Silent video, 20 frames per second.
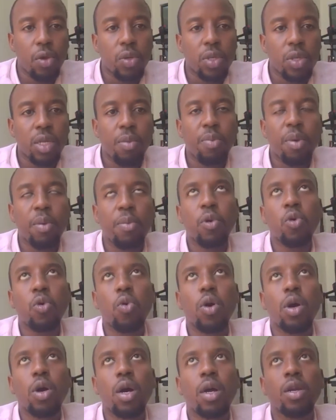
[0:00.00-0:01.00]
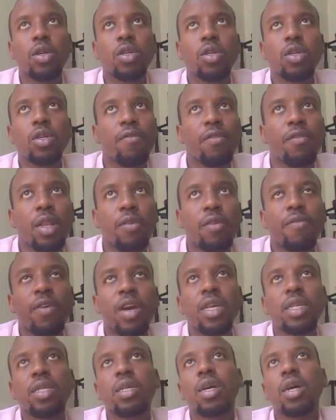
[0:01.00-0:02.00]
Some people who are travel
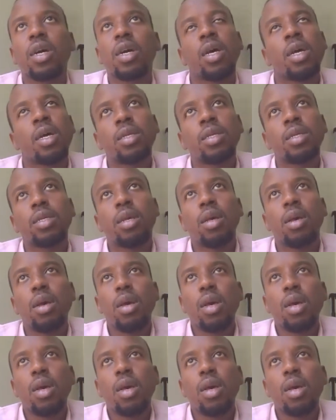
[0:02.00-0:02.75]
advisors,